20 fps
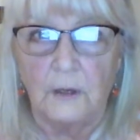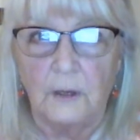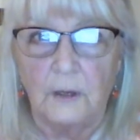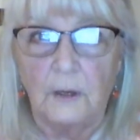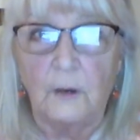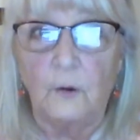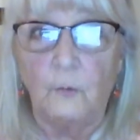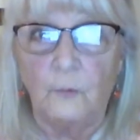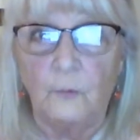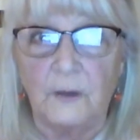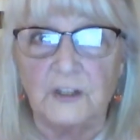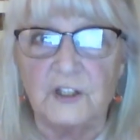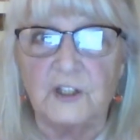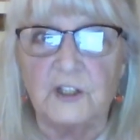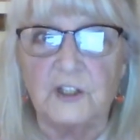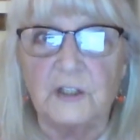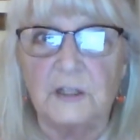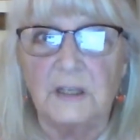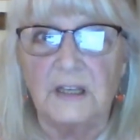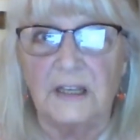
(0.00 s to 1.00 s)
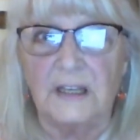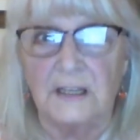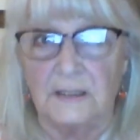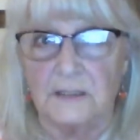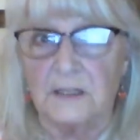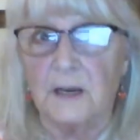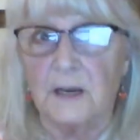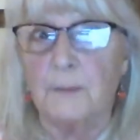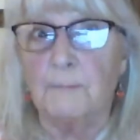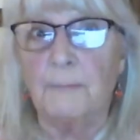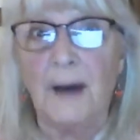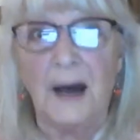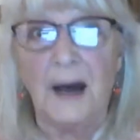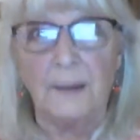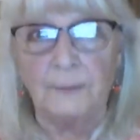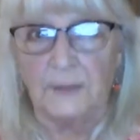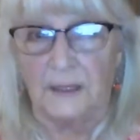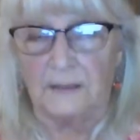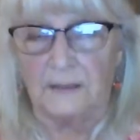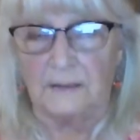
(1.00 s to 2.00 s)
which it
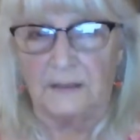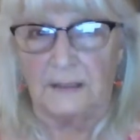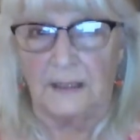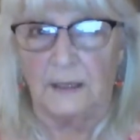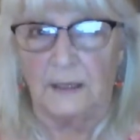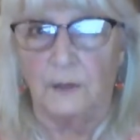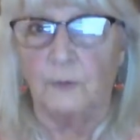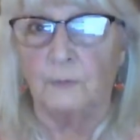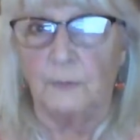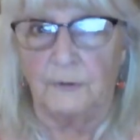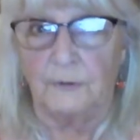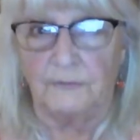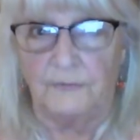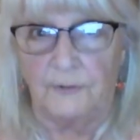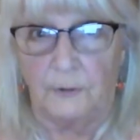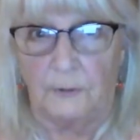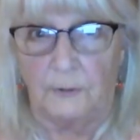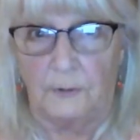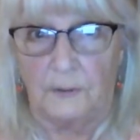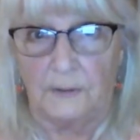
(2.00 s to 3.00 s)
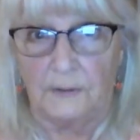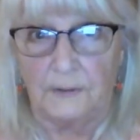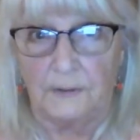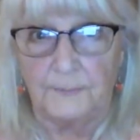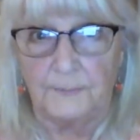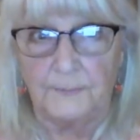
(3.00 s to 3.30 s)
publicly refuted.